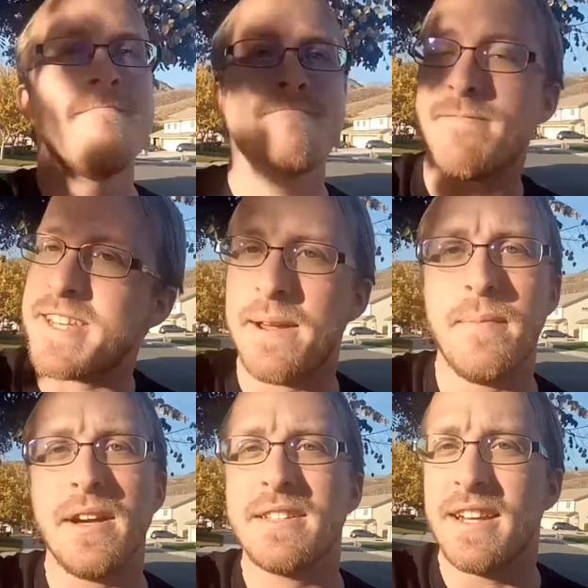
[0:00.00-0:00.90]

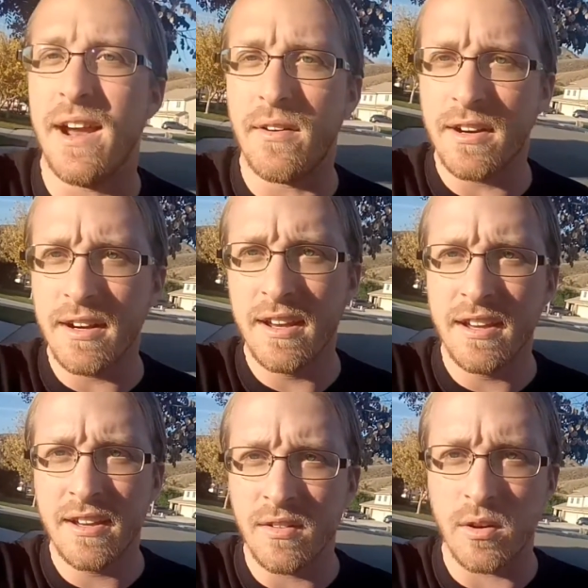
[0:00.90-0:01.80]
$10 an hour,
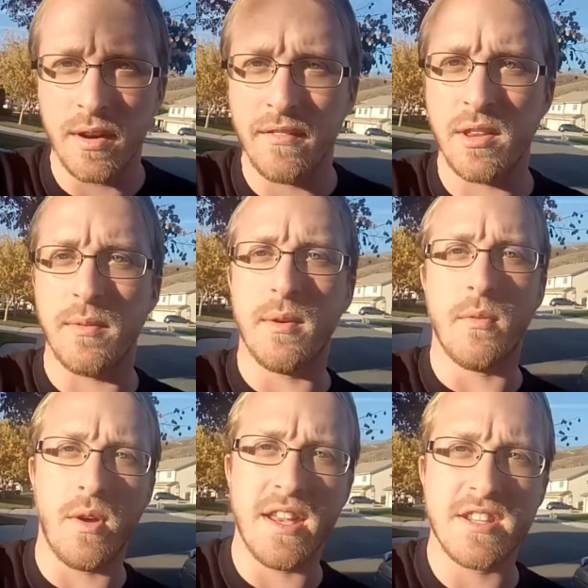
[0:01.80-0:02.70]
or whatever the minimum
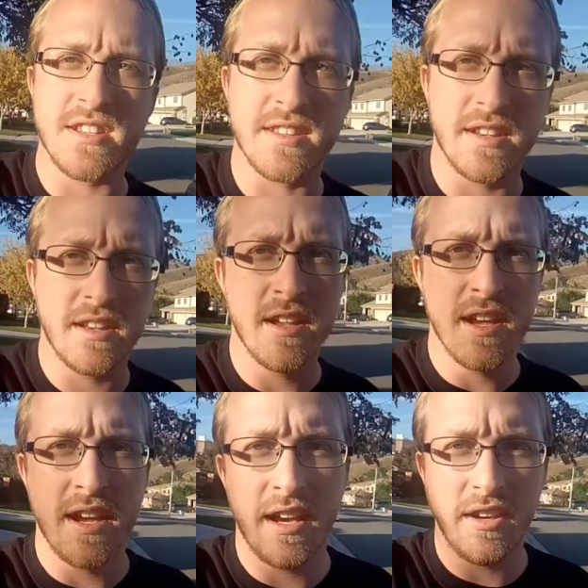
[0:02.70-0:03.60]
wage is in
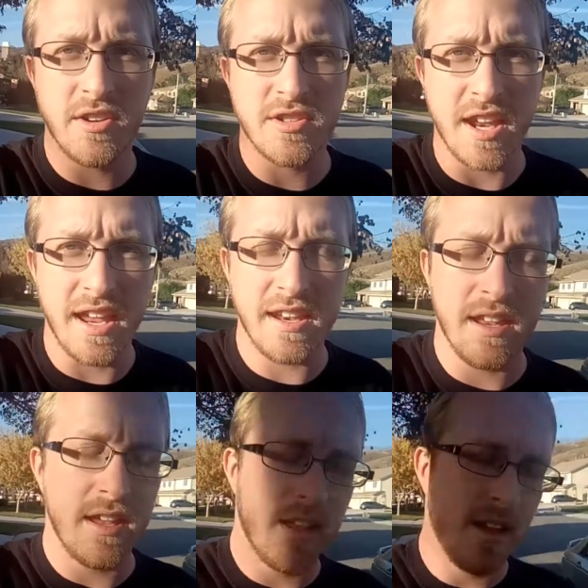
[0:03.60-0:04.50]
your state,
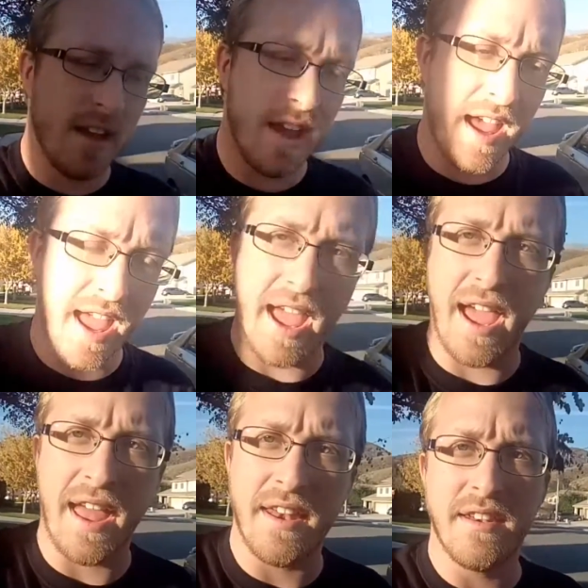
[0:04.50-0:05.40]

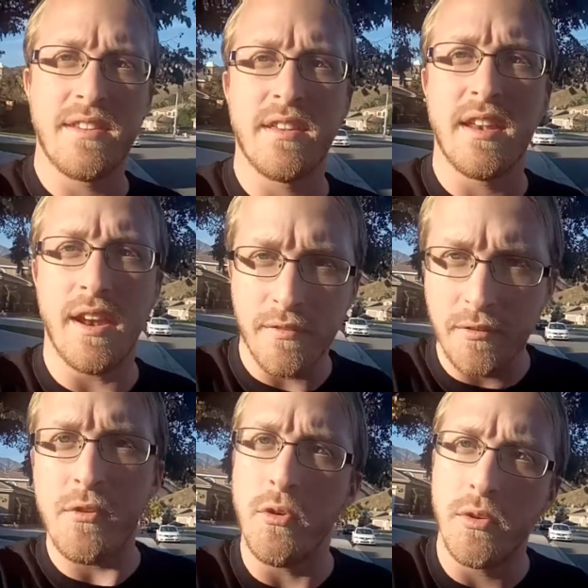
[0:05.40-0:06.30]
and enough for
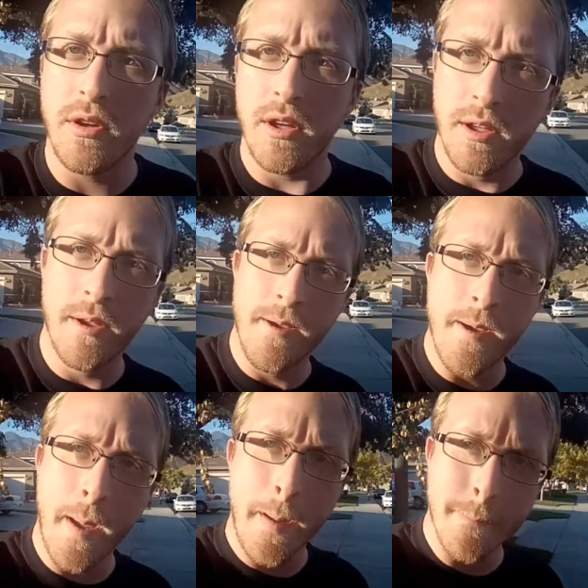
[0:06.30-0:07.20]
food.
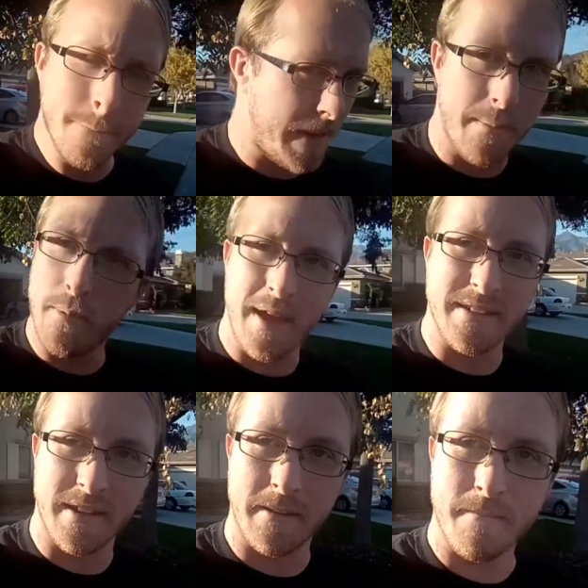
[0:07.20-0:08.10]
Keep it
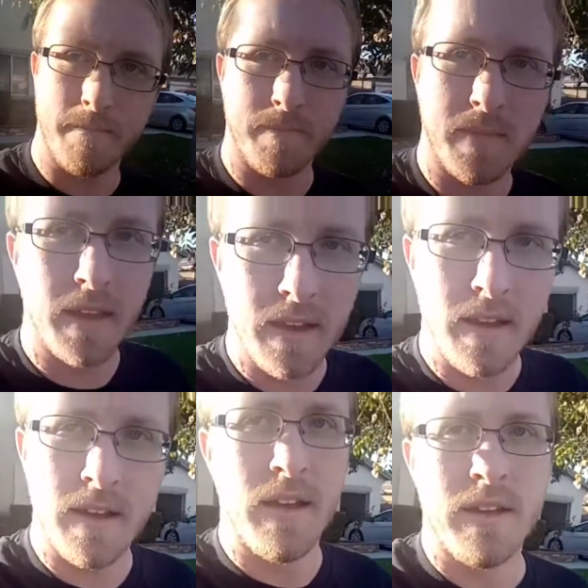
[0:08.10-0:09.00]
basic.
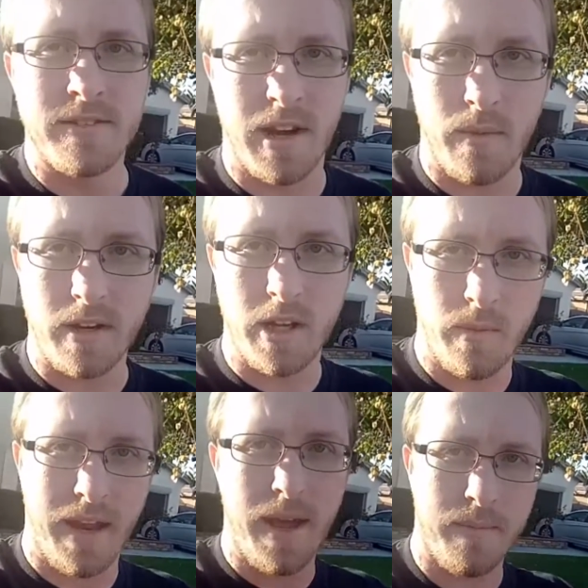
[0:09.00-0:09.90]
Start working your
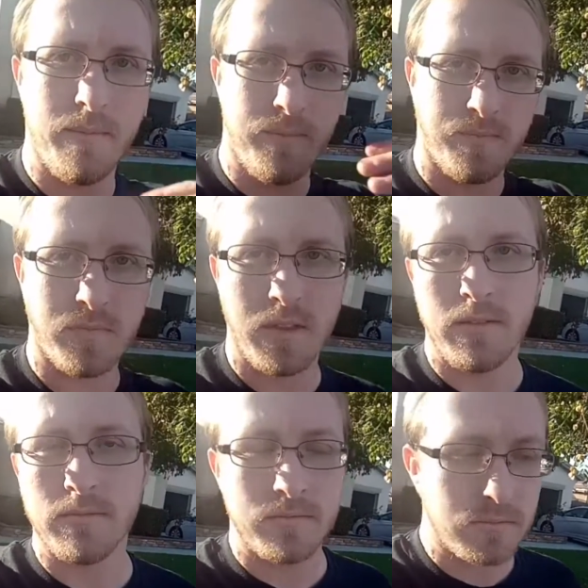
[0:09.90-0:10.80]
way up.
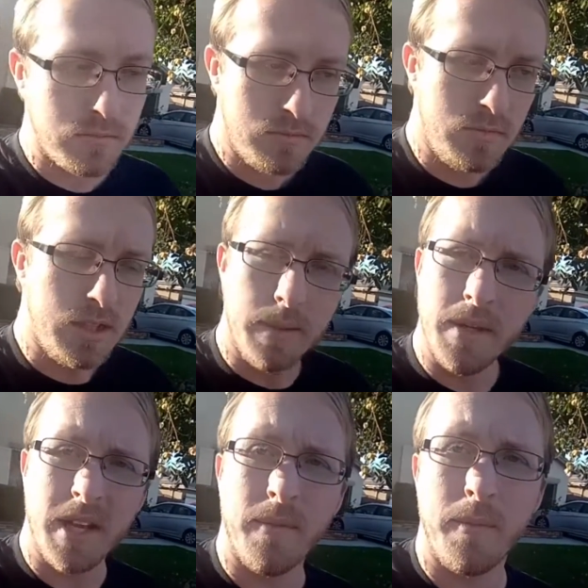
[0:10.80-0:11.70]

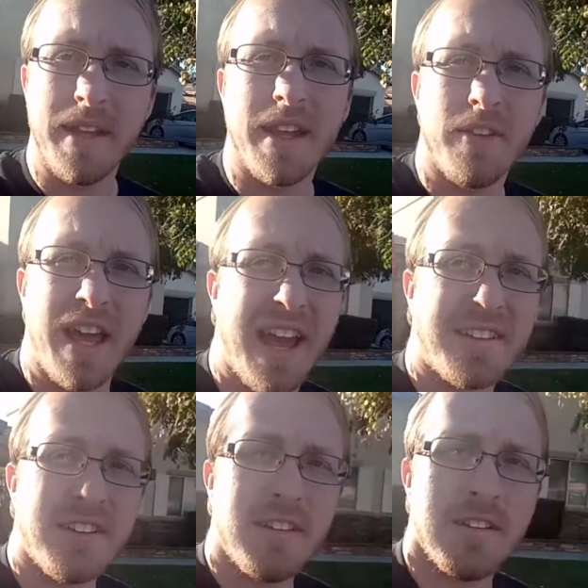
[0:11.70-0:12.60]
Become a B-level
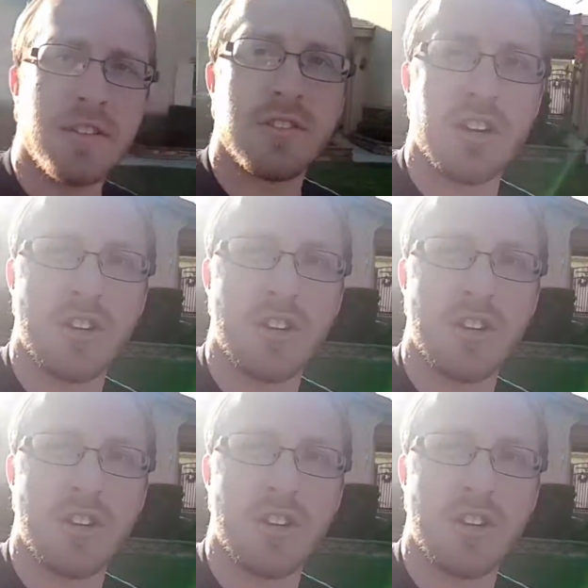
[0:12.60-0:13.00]
actor, start